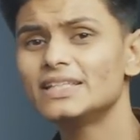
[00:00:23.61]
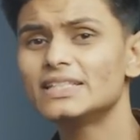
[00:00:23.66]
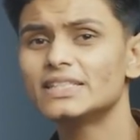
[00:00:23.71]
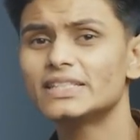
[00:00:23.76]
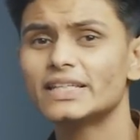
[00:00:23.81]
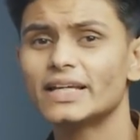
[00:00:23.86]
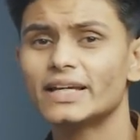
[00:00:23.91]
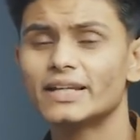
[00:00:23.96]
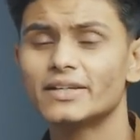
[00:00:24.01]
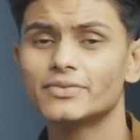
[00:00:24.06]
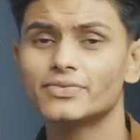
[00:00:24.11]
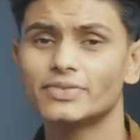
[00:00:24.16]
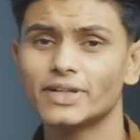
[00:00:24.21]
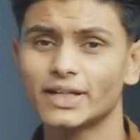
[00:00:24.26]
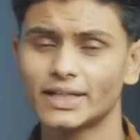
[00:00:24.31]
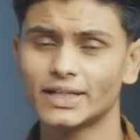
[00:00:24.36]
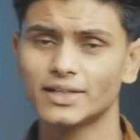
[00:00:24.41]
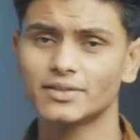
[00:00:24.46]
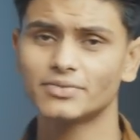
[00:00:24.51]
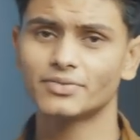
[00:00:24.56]
easy and
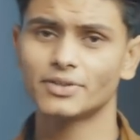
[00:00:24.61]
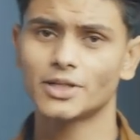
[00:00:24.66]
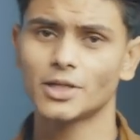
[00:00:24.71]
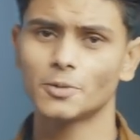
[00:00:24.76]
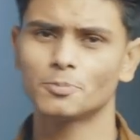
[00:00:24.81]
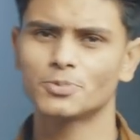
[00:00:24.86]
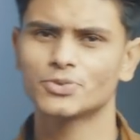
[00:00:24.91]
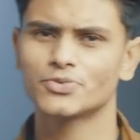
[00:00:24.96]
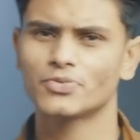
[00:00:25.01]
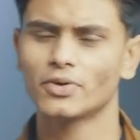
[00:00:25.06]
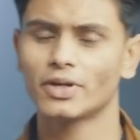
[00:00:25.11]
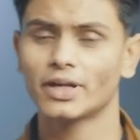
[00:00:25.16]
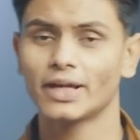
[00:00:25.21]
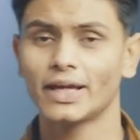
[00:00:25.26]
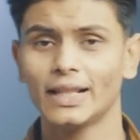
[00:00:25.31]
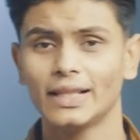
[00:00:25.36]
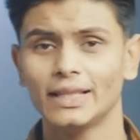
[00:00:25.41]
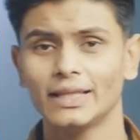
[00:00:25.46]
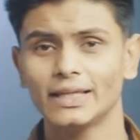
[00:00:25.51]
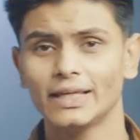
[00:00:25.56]
effective tips for
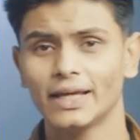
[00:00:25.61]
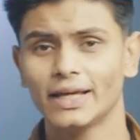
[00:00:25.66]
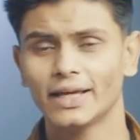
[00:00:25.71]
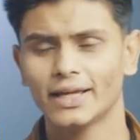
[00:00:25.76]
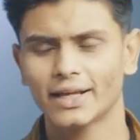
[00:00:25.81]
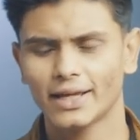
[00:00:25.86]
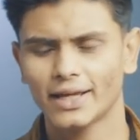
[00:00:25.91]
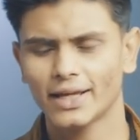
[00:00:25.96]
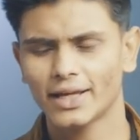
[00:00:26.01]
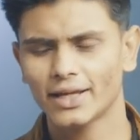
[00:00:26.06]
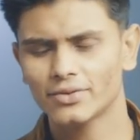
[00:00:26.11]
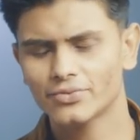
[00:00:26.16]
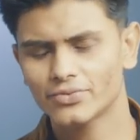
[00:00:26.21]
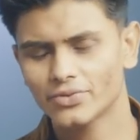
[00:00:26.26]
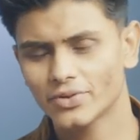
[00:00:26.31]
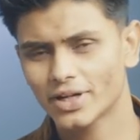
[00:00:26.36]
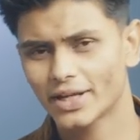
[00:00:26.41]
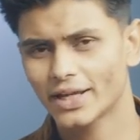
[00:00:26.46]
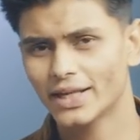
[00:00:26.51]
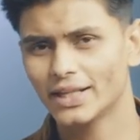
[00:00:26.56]
healthy hair and
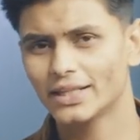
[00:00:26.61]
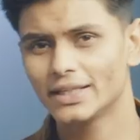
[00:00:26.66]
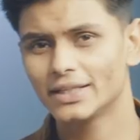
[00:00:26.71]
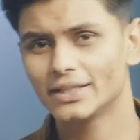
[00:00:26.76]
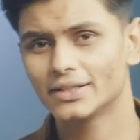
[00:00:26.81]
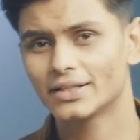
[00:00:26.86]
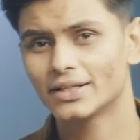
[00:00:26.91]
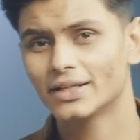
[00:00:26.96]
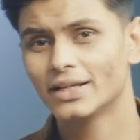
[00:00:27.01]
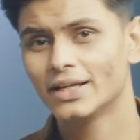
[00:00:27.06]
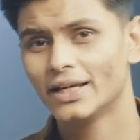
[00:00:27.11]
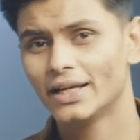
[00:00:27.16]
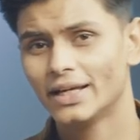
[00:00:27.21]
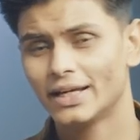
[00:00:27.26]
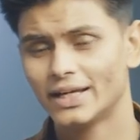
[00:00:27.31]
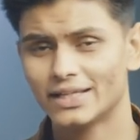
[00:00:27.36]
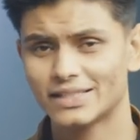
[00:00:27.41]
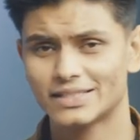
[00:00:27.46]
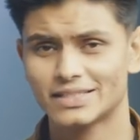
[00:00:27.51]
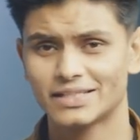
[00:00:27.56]
for healthier
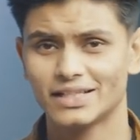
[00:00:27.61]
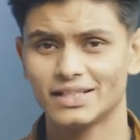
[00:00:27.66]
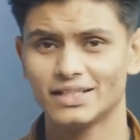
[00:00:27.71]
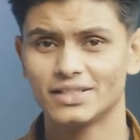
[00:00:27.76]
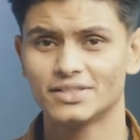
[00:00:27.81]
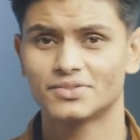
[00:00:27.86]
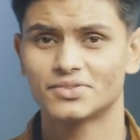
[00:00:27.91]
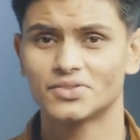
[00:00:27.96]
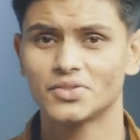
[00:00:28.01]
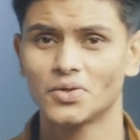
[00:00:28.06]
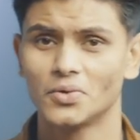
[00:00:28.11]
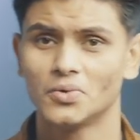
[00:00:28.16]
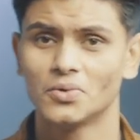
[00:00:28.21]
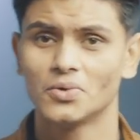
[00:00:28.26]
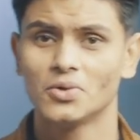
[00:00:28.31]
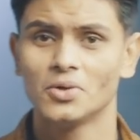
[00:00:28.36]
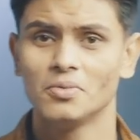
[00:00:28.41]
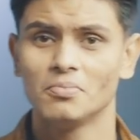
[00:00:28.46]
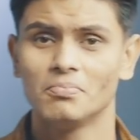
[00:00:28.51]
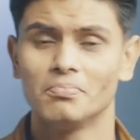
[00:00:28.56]
hairstyles.
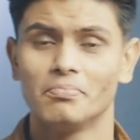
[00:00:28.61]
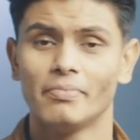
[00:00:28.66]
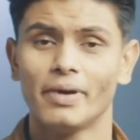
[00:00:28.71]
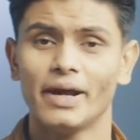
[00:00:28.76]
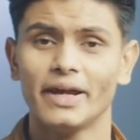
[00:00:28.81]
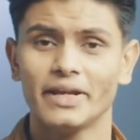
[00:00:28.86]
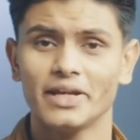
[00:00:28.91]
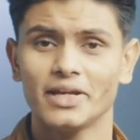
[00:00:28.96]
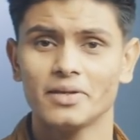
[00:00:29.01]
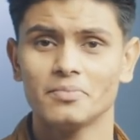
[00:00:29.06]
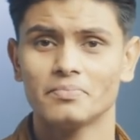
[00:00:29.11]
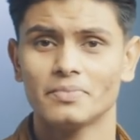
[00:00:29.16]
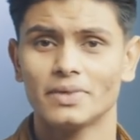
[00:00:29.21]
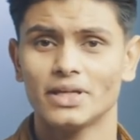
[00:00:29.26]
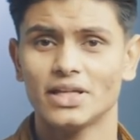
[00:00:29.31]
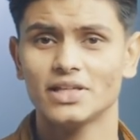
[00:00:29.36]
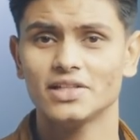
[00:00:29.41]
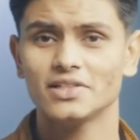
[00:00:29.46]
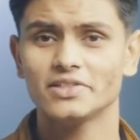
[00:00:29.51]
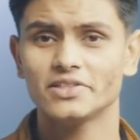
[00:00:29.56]
So, my name
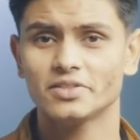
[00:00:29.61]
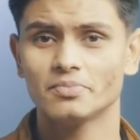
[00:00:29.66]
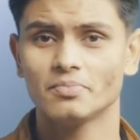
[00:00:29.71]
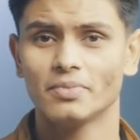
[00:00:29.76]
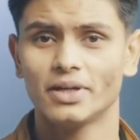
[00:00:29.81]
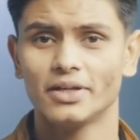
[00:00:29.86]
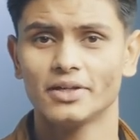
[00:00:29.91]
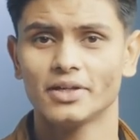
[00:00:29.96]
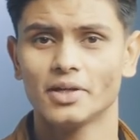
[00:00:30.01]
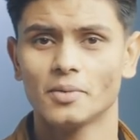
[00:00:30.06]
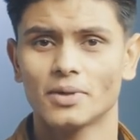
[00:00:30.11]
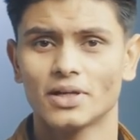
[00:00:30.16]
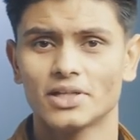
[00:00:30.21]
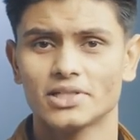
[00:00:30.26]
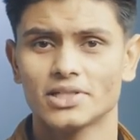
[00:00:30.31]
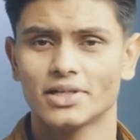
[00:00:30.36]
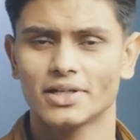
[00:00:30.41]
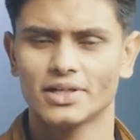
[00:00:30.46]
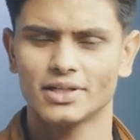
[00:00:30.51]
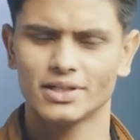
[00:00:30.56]
is Mayank
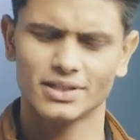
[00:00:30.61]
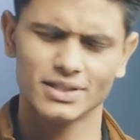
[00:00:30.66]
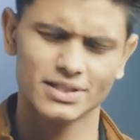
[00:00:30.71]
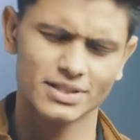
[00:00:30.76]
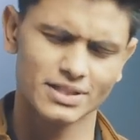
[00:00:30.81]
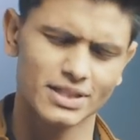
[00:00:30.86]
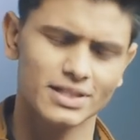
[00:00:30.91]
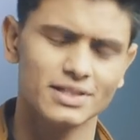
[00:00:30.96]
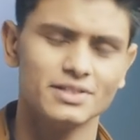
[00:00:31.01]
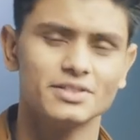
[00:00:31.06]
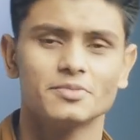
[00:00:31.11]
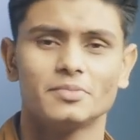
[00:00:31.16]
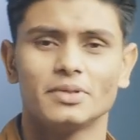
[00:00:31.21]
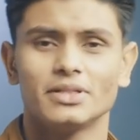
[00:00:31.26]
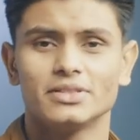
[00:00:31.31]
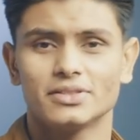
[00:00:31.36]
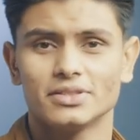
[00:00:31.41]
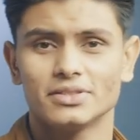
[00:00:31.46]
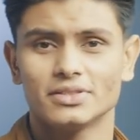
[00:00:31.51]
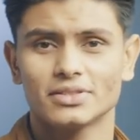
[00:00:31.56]
Bhattacharya. This is
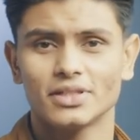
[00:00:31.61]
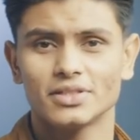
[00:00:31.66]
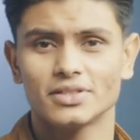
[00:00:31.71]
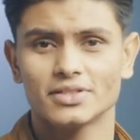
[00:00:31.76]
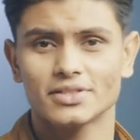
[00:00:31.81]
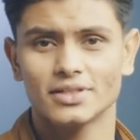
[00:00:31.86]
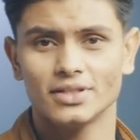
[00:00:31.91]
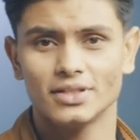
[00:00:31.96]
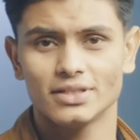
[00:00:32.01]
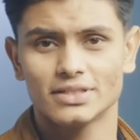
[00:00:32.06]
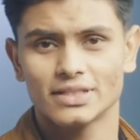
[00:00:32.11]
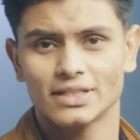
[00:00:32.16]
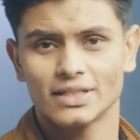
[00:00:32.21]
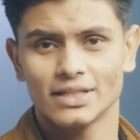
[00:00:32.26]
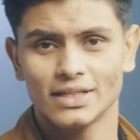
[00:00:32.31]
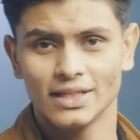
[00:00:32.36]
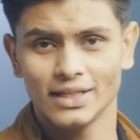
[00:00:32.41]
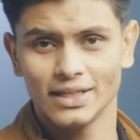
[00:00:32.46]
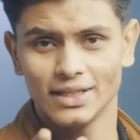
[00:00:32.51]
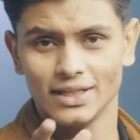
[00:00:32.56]
Men's Essentials.
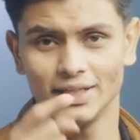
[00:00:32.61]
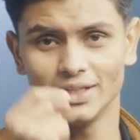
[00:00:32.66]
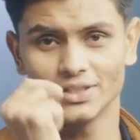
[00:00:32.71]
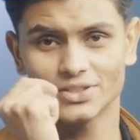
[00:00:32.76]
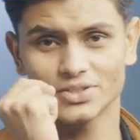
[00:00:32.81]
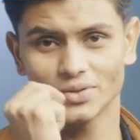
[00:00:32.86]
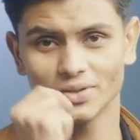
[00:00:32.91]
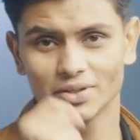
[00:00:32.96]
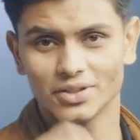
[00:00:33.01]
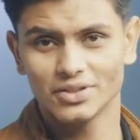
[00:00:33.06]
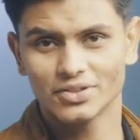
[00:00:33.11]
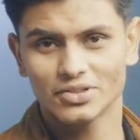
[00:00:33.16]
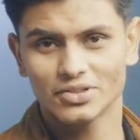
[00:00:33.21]
Let's roll the